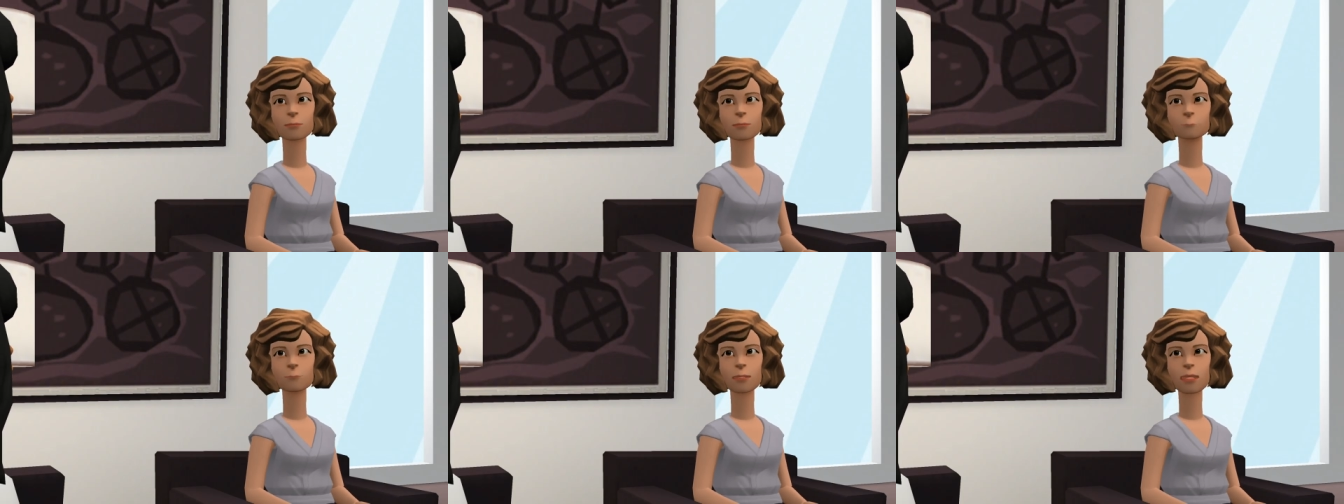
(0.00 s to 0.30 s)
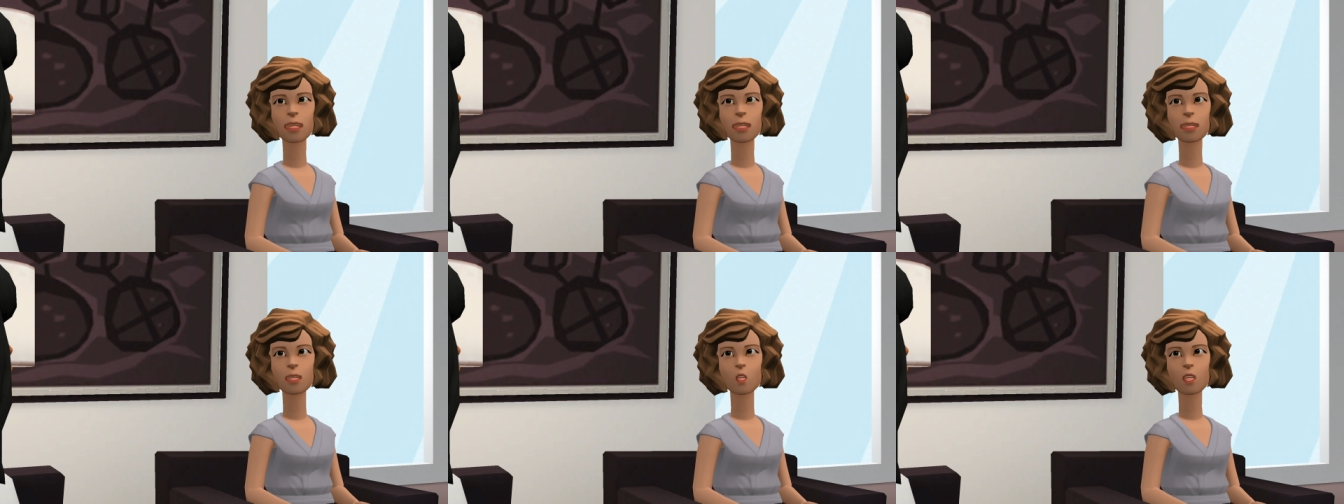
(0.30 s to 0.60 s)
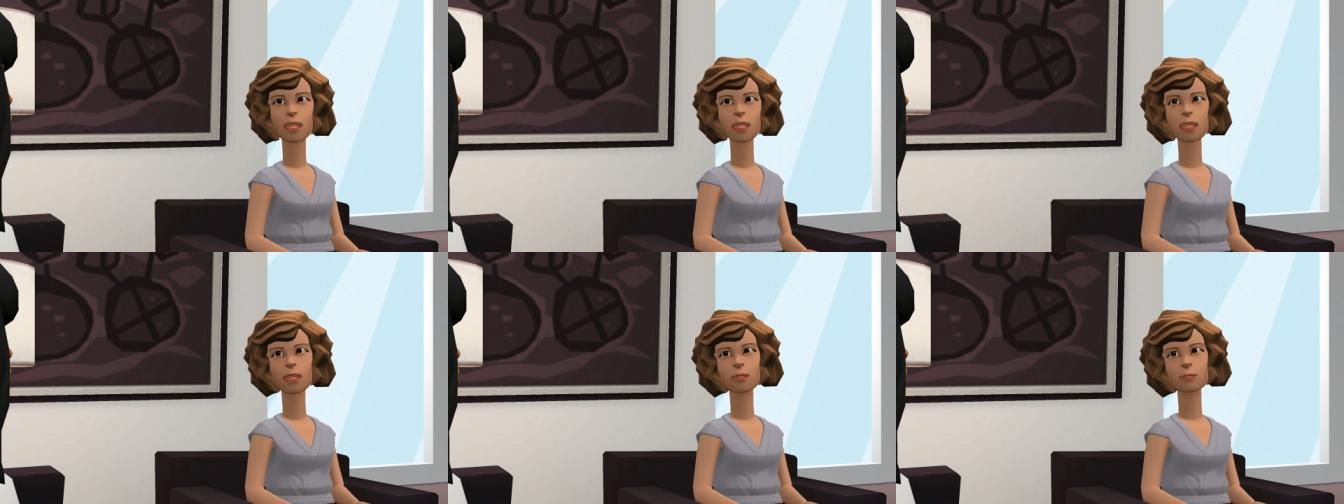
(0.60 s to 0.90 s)
meaning
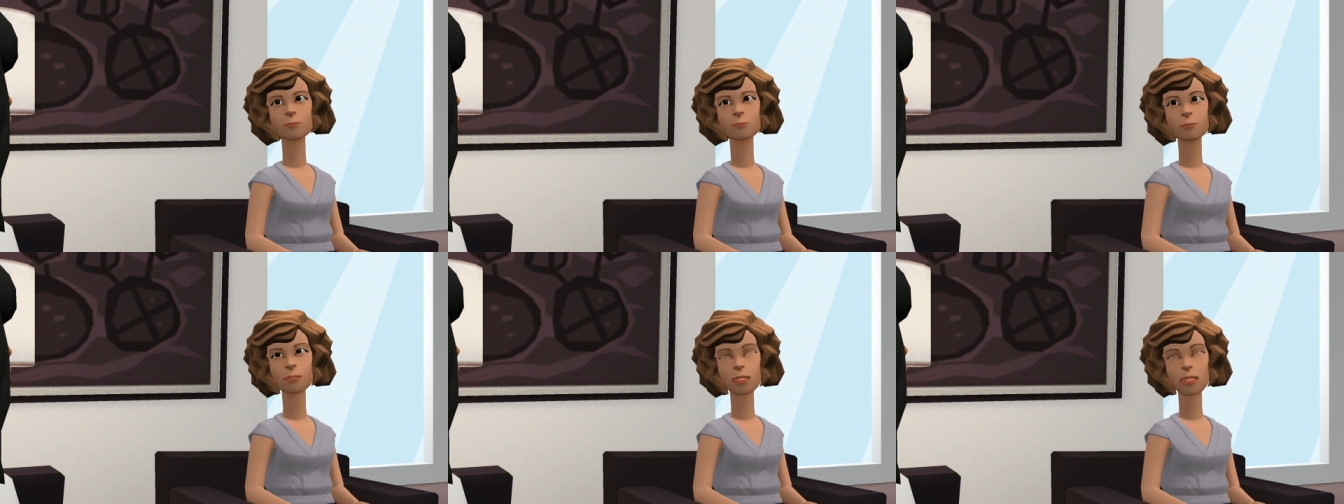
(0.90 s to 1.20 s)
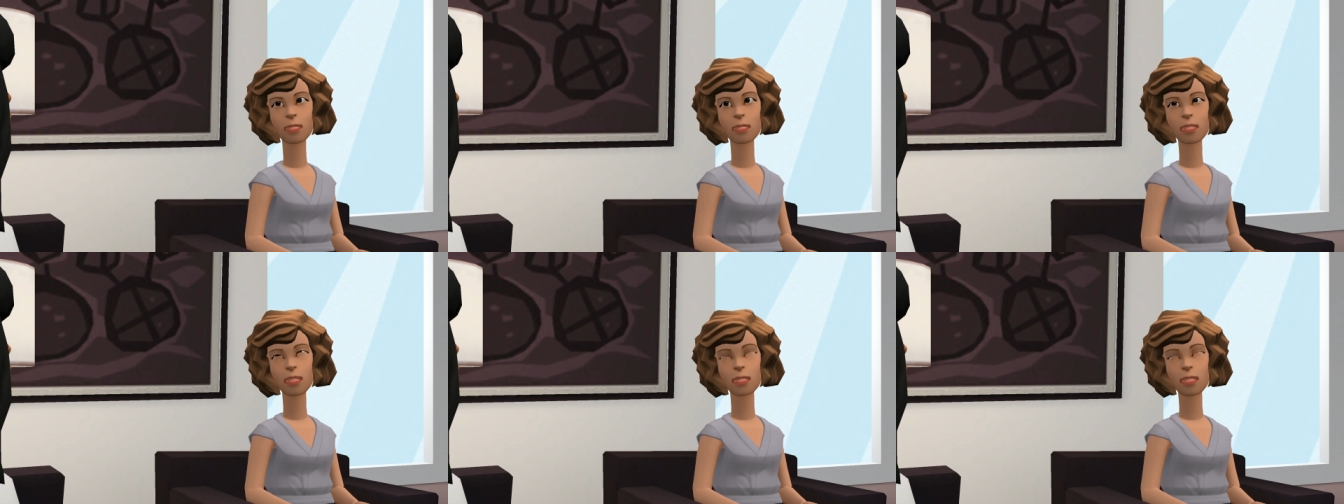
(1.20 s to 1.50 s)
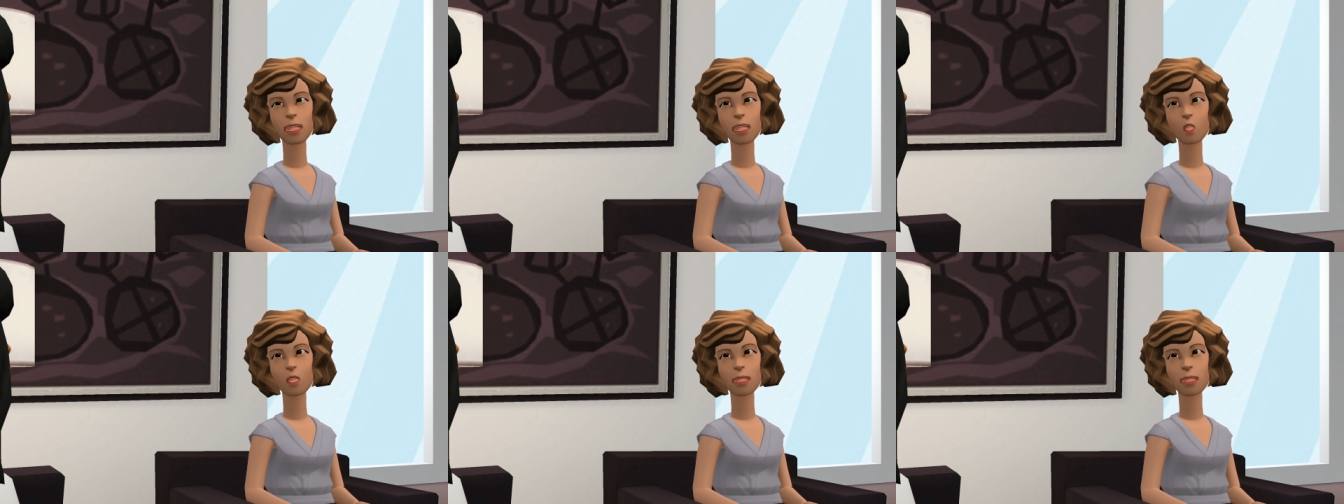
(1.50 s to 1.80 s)
weak,
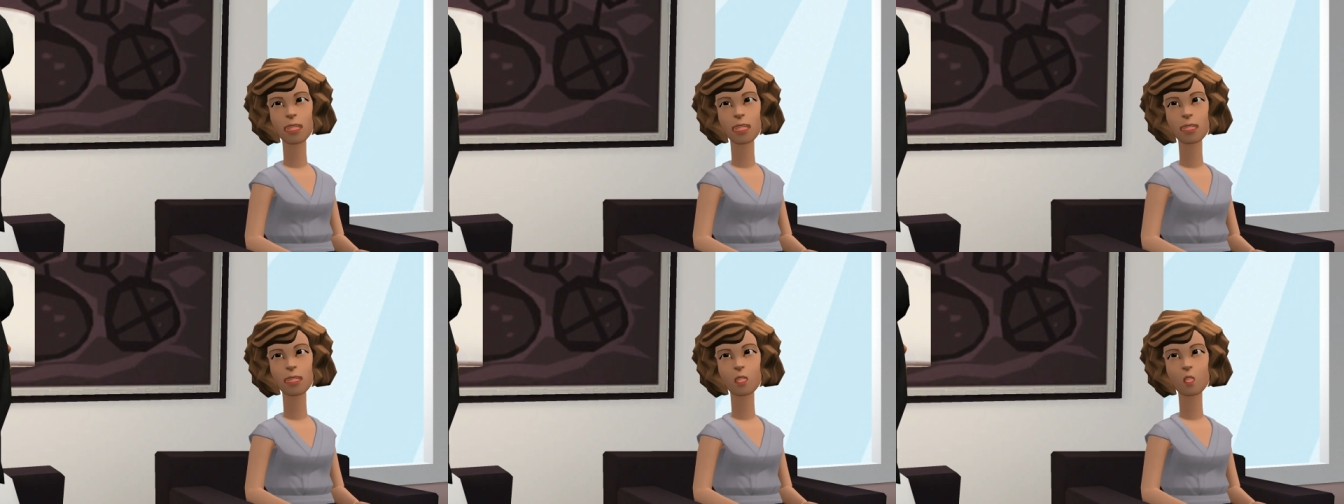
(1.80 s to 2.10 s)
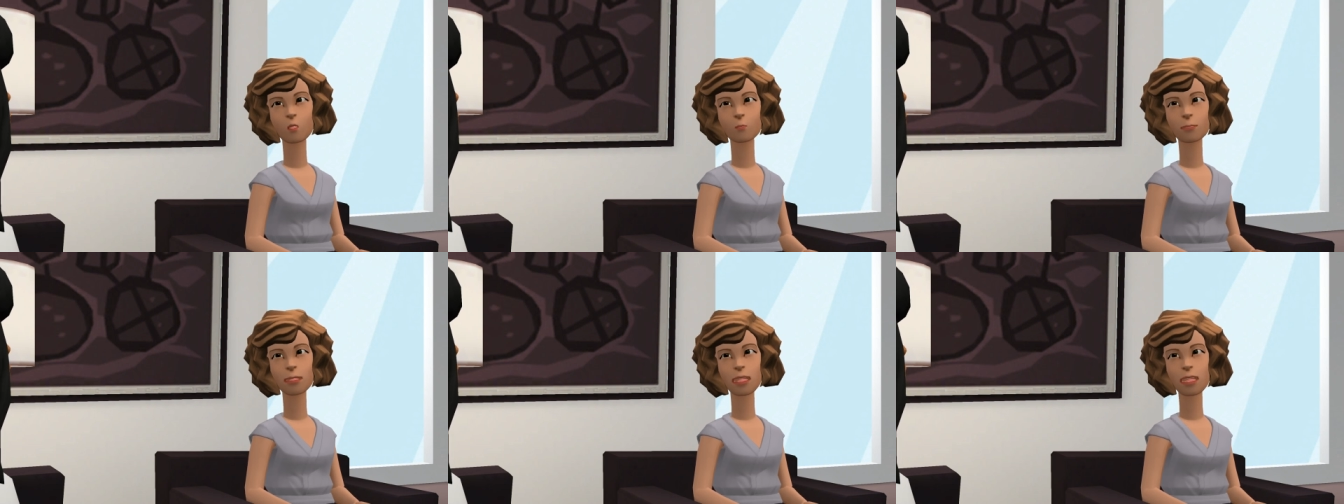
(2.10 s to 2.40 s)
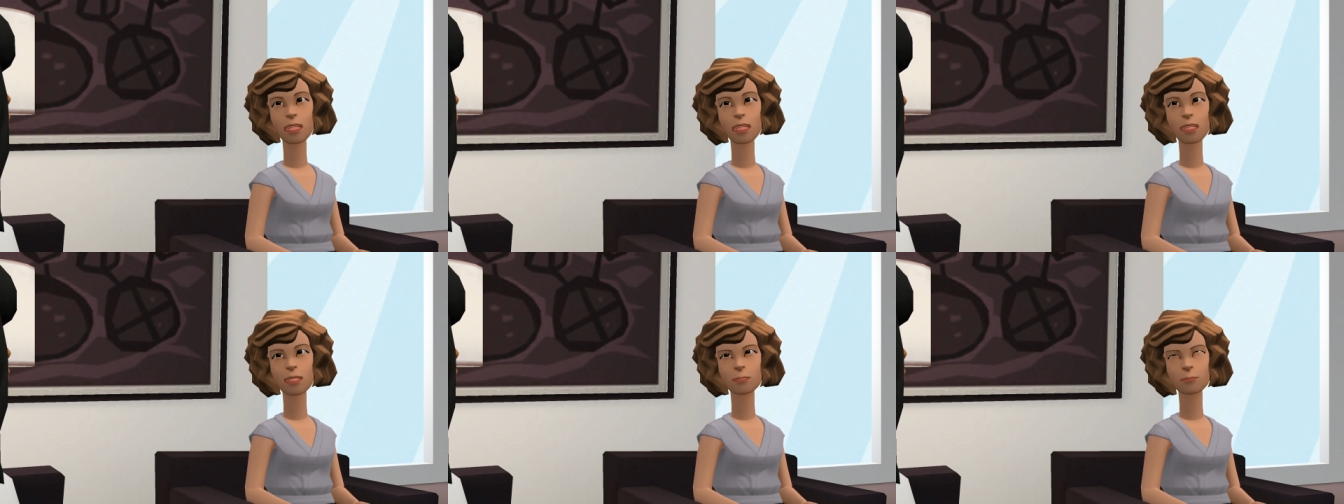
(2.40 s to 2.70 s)
easily twisted or
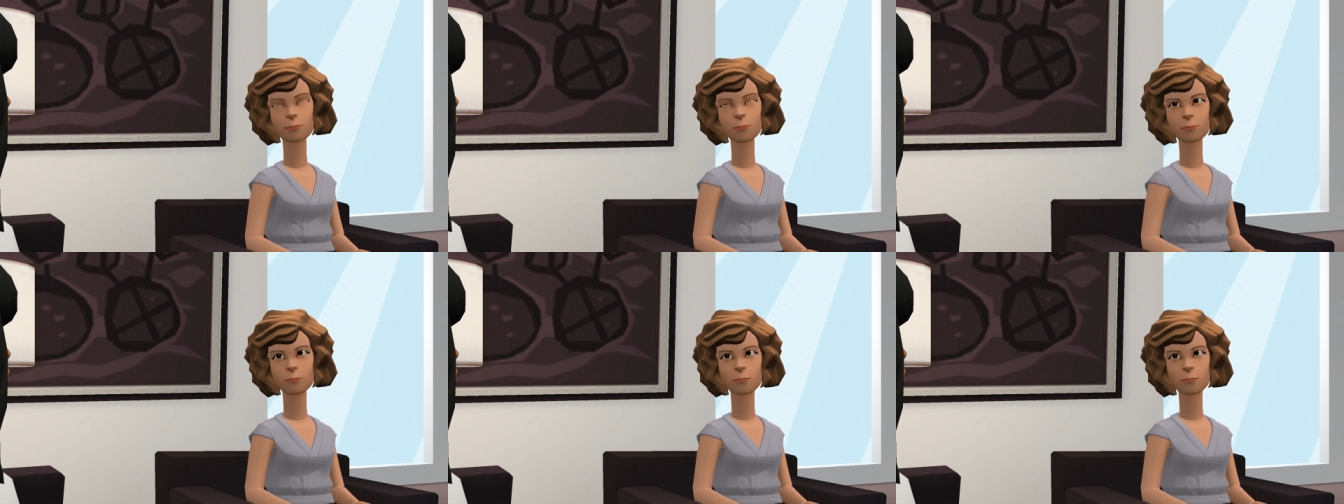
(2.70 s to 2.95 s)
bent.